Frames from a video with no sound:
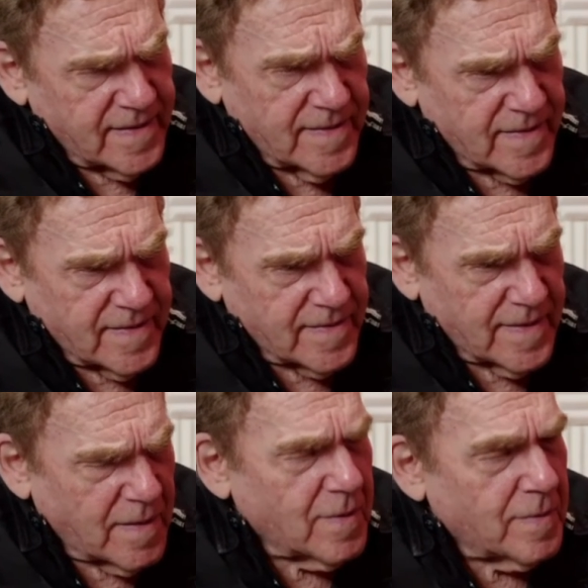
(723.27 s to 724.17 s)
you know,
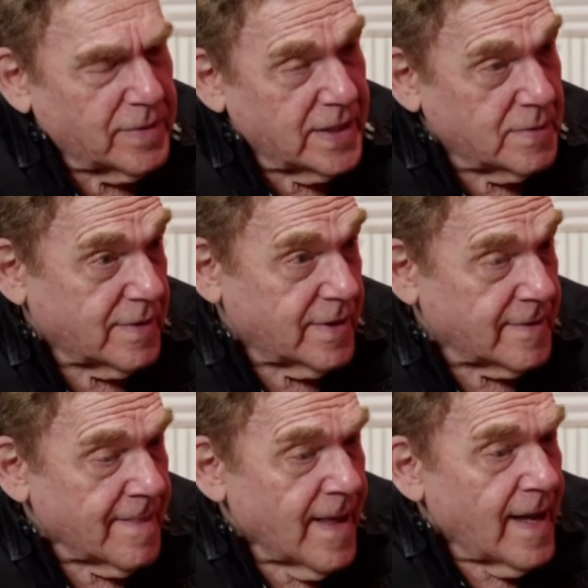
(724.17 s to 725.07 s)
they weren't pleased with it.